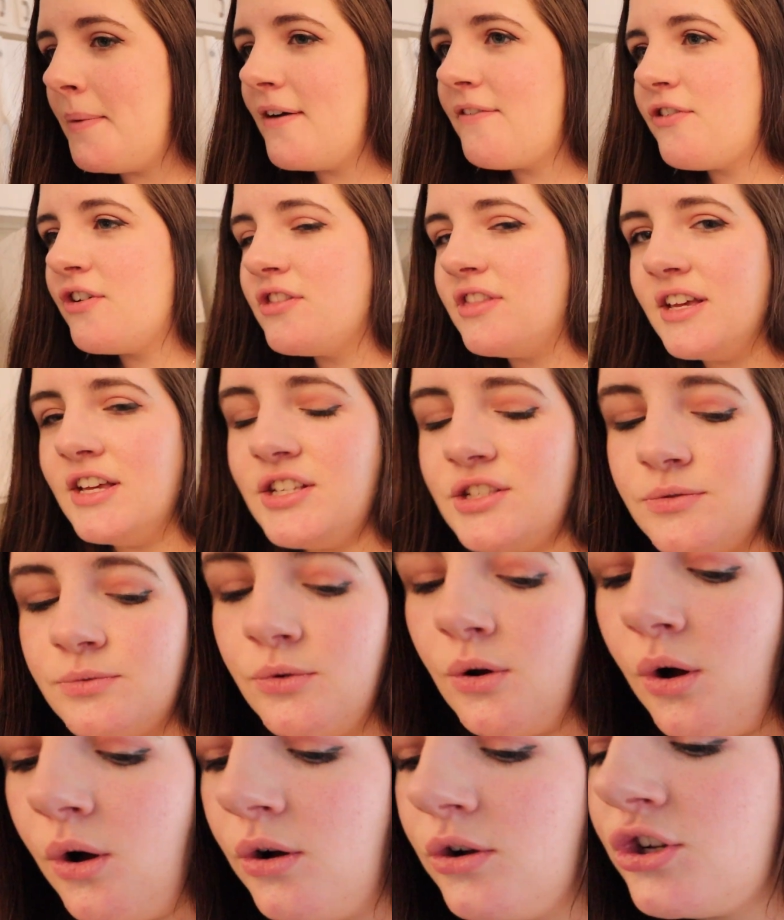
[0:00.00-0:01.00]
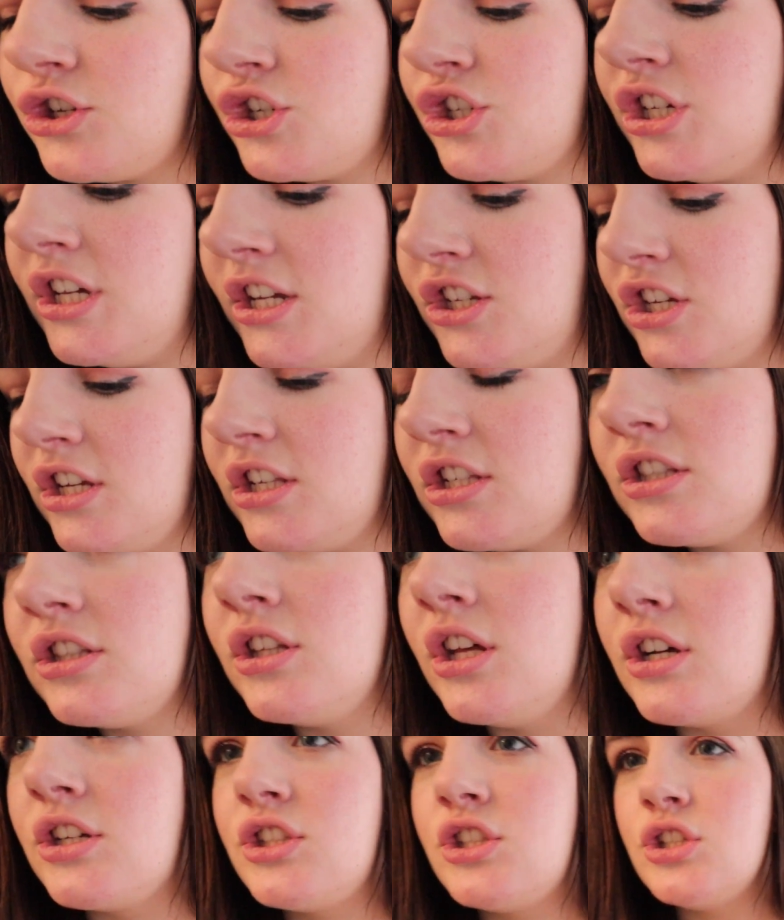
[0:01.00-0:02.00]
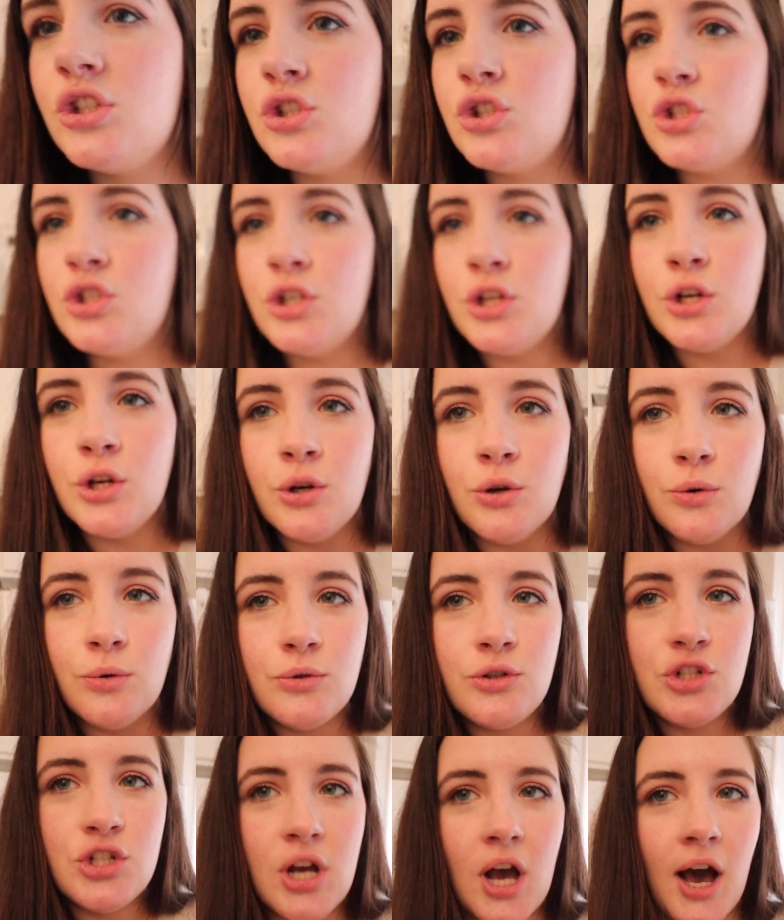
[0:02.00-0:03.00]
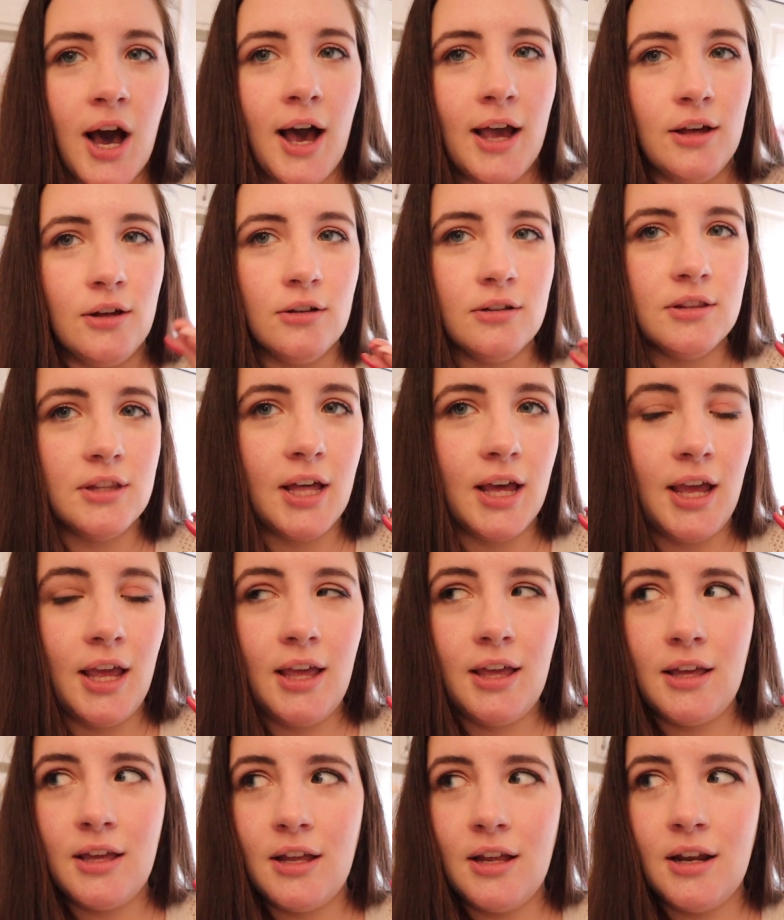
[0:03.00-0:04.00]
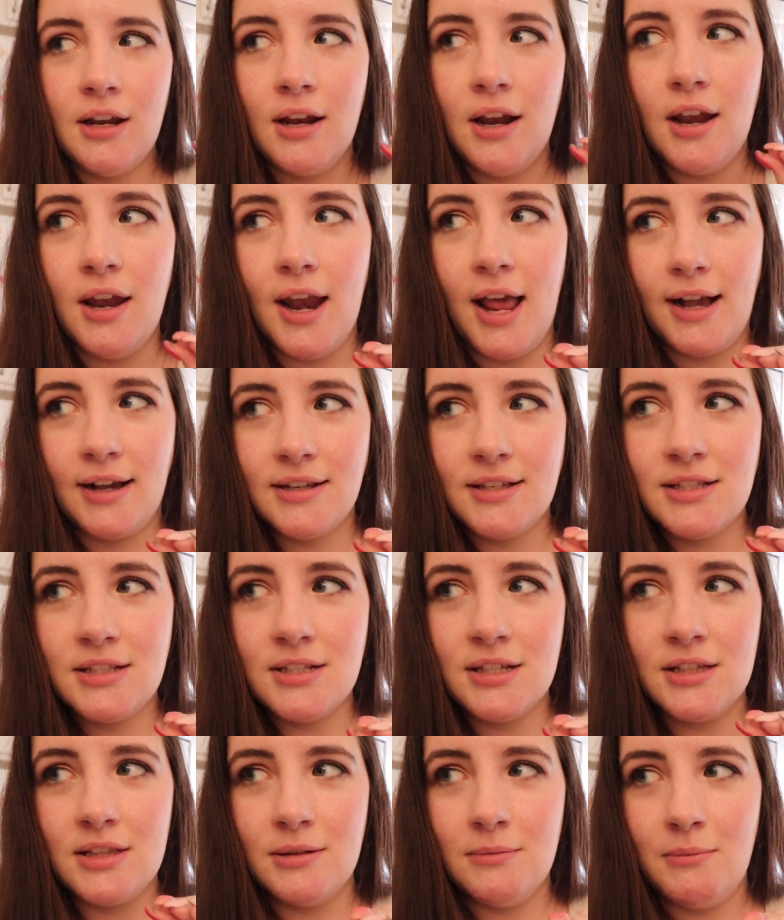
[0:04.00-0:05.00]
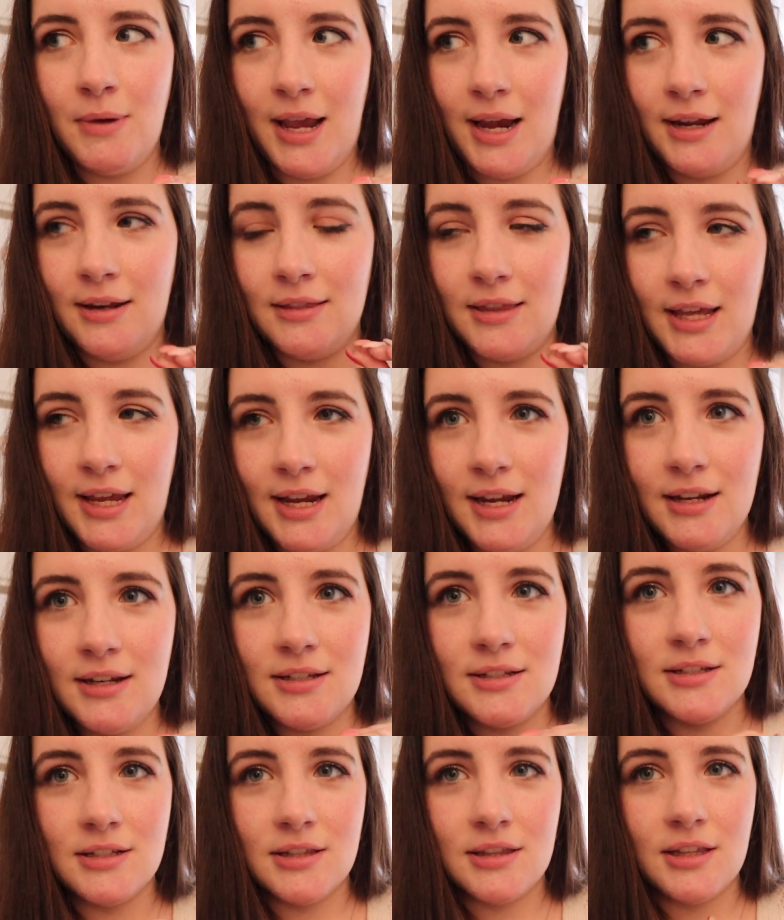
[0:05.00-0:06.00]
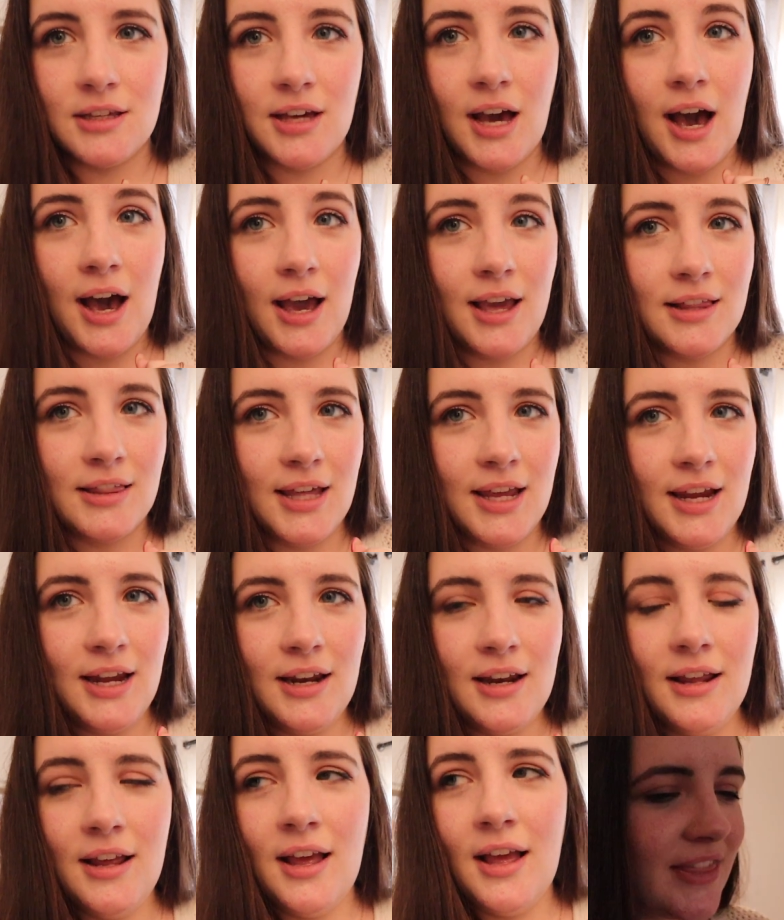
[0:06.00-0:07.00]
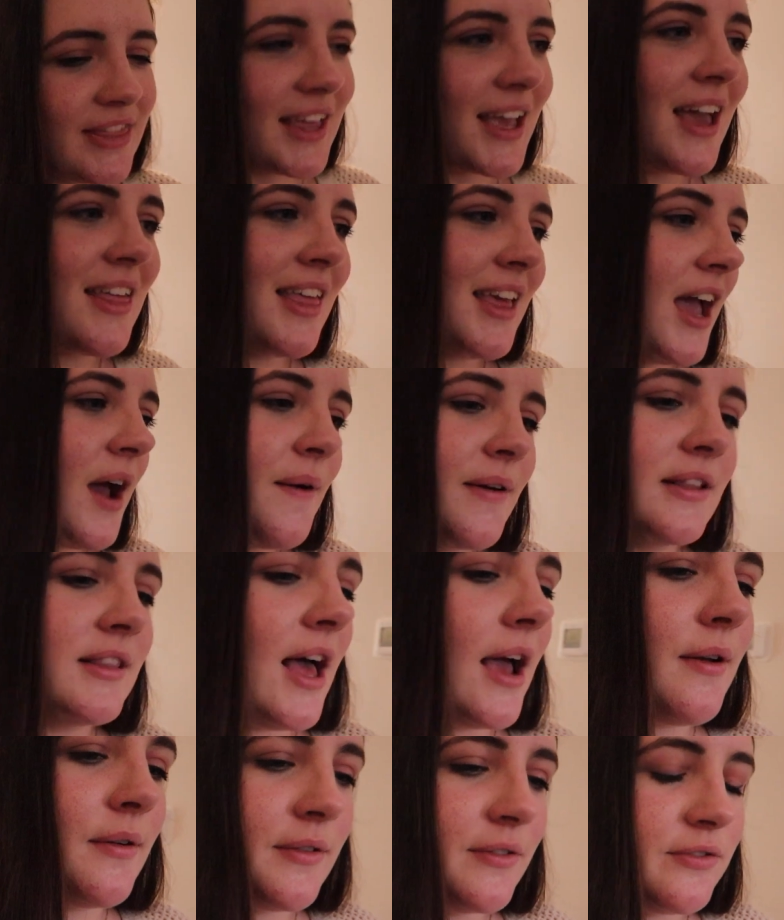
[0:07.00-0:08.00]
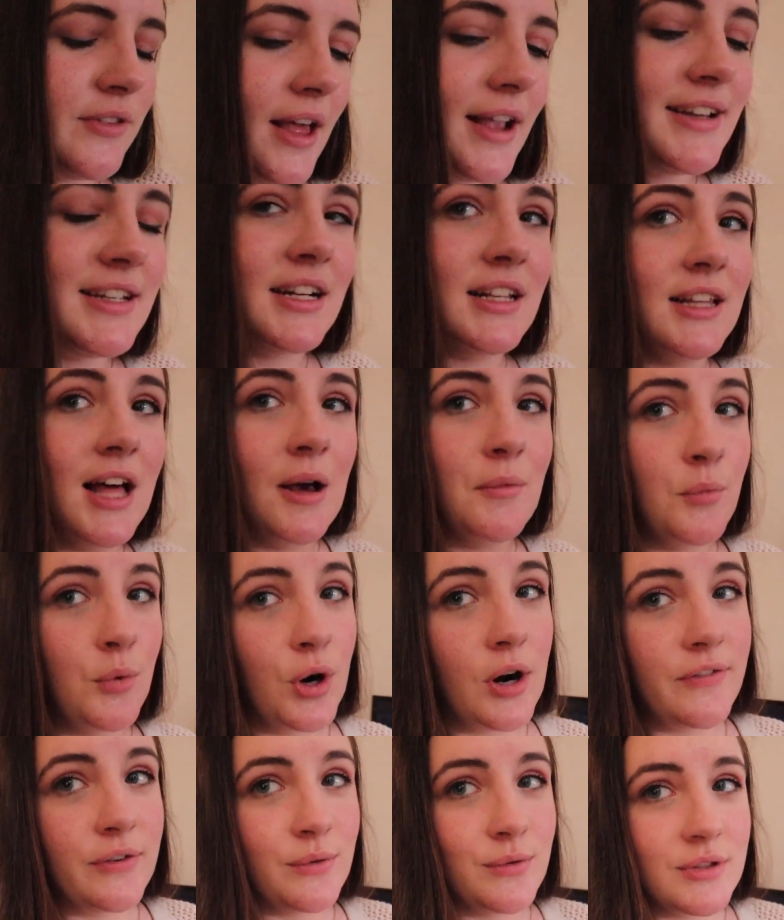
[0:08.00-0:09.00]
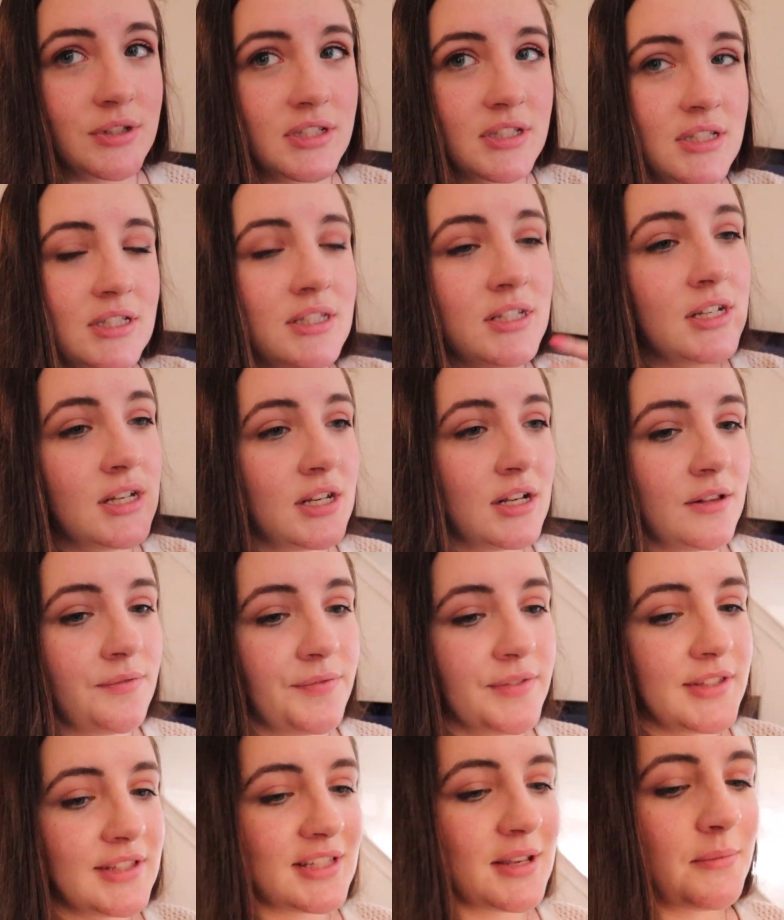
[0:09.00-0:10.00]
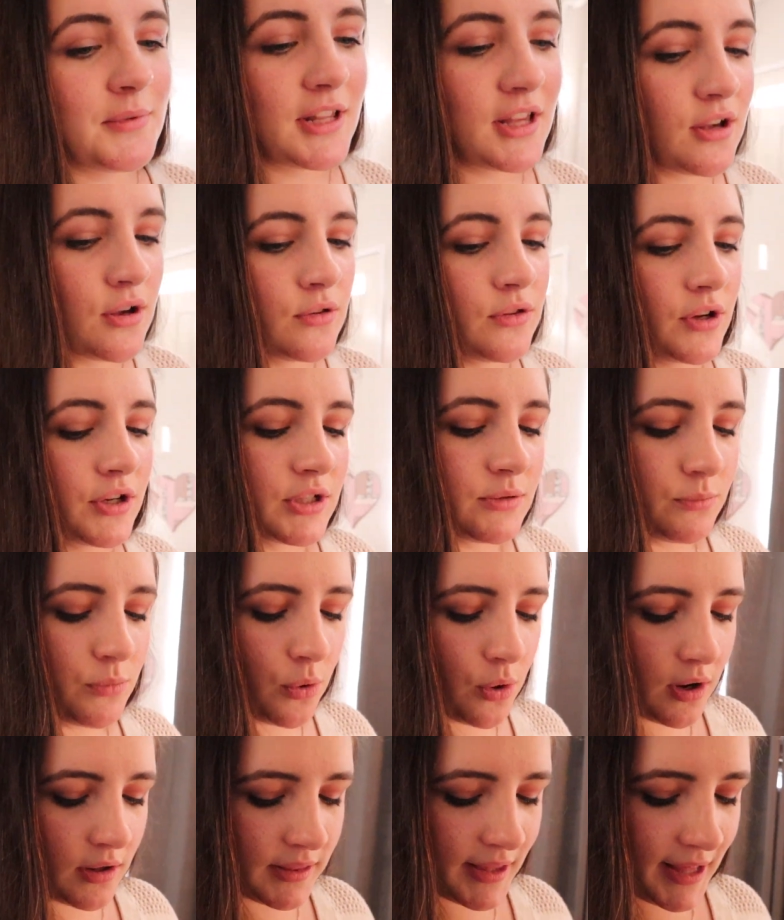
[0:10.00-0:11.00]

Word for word: But for this role, she just looks too childlike next to the main lead, the, the guy lead. Like, I think I would, I would have liked it a lot more if it was somebody who looked more